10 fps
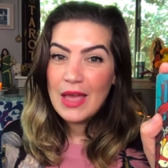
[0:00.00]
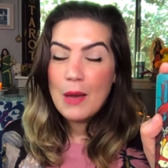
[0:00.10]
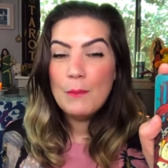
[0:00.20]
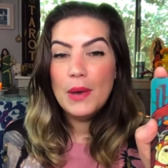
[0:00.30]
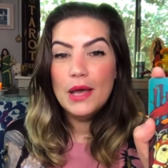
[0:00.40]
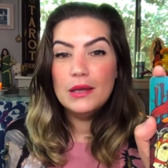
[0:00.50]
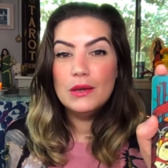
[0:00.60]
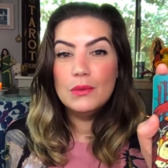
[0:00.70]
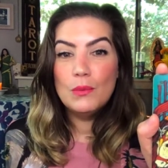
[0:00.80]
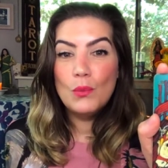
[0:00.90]
but
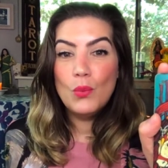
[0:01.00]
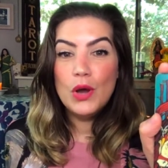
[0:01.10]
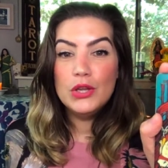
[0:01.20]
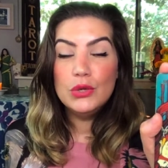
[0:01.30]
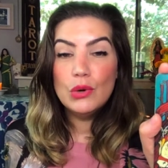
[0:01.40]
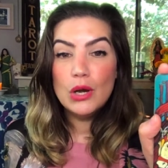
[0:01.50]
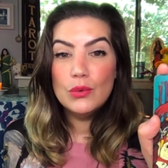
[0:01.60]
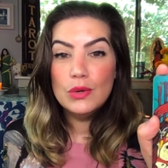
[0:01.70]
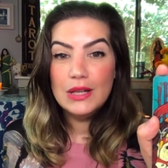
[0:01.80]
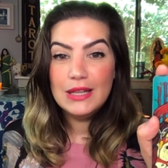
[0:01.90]
what you are
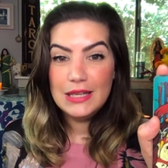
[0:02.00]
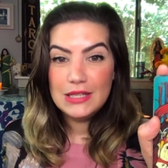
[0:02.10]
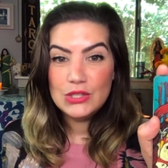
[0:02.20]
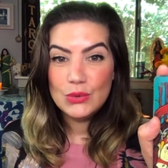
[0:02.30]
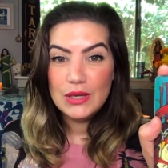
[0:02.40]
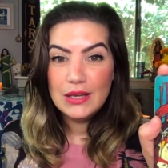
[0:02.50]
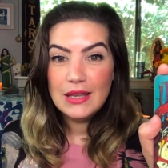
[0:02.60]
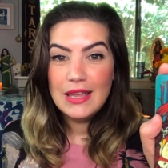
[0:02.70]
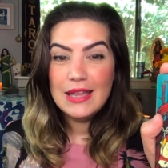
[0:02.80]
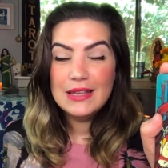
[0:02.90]
really
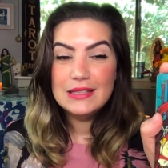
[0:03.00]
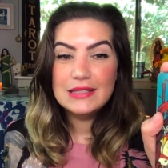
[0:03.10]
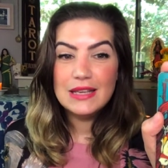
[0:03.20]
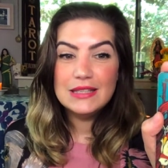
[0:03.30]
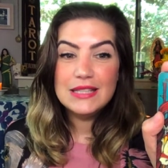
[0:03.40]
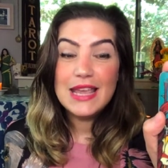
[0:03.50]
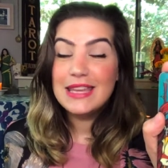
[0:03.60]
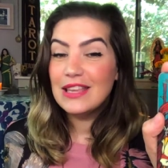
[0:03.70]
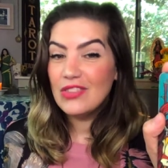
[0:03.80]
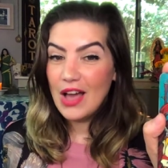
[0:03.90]
doing is
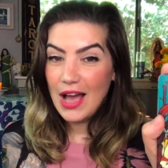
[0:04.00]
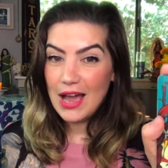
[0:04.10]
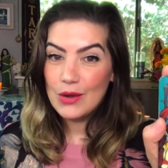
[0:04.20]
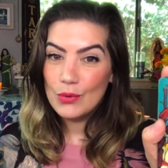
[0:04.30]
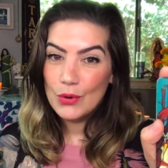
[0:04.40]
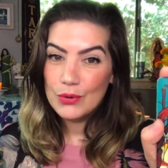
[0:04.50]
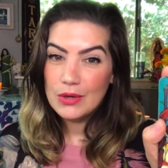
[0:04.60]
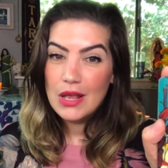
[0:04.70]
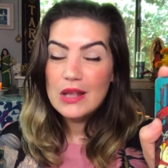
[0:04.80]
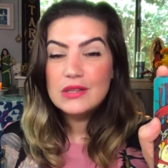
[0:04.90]
taking the high road.
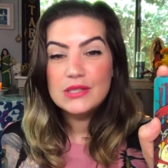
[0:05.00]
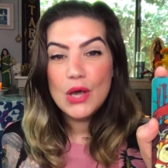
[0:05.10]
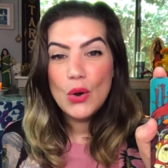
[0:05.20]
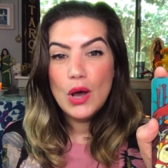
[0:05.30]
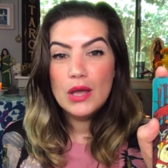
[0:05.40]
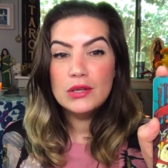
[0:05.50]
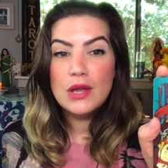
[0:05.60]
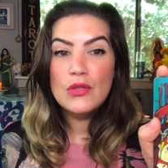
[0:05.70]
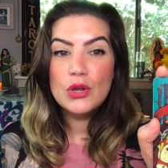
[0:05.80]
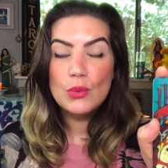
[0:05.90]
So, in
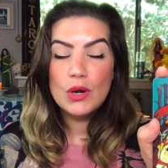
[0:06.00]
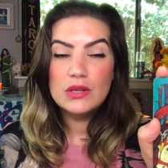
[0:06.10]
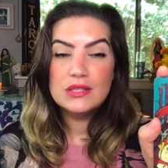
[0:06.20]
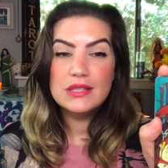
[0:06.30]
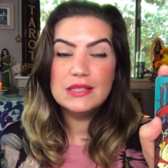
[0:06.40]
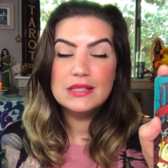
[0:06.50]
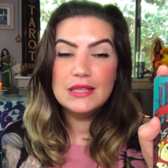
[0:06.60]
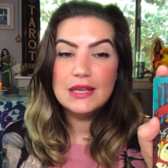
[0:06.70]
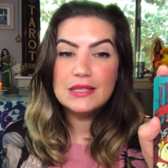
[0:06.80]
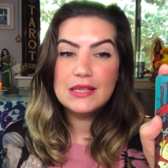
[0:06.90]
other words, the
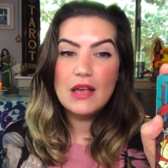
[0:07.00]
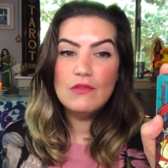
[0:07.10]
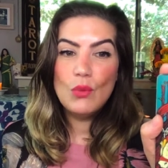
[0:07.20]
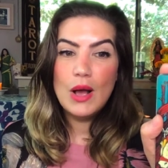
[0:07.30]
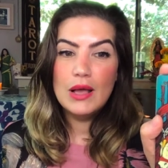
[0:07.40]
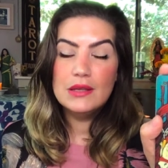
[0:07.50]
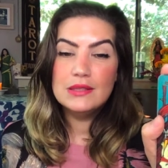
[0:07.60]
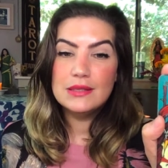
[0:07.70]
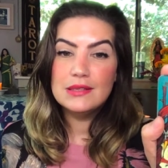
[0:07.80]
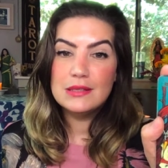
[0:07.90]
Six of
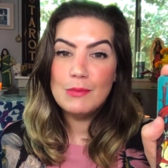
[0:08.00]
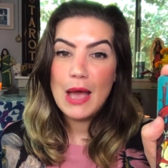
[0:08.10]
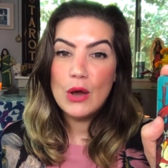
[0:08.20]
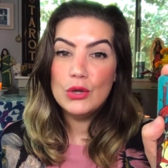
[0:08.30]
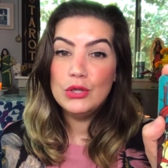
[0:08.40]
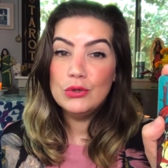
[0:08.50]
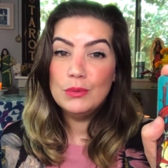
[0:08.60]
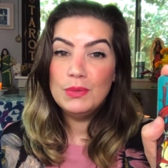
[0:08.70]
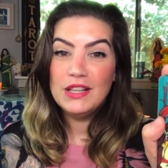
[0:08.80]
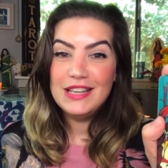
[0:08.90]
Wands is about
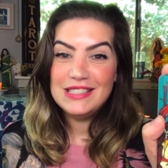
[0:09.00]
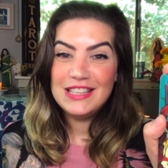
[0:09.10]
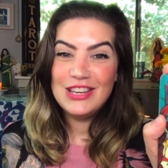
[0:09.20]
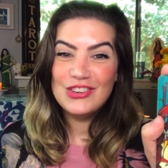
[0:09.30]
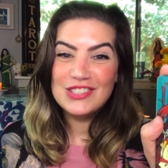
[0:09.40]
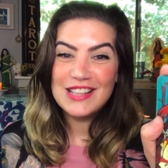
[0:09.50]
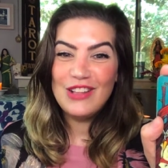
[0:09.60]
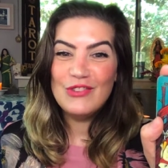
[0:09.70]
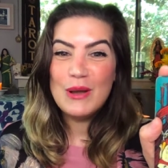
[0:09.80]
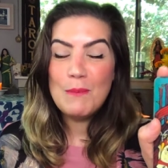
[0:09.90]
you placing
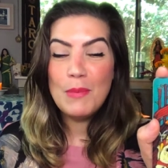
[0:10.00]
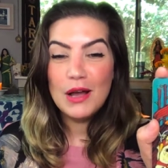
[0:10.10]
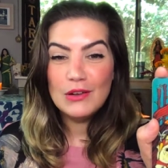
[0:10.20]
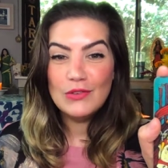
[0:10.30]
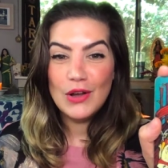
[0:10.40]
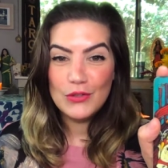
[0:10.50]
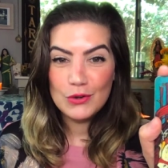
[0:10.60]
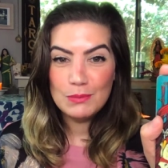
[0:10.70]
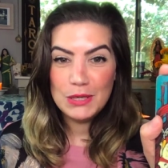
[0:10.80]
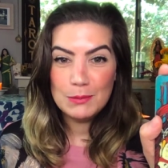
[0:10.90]
yourself above
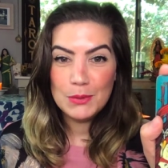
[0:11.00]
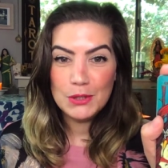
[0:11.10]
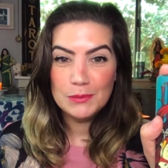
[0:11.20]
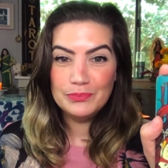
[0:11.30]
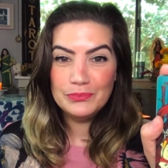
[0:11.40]
other people.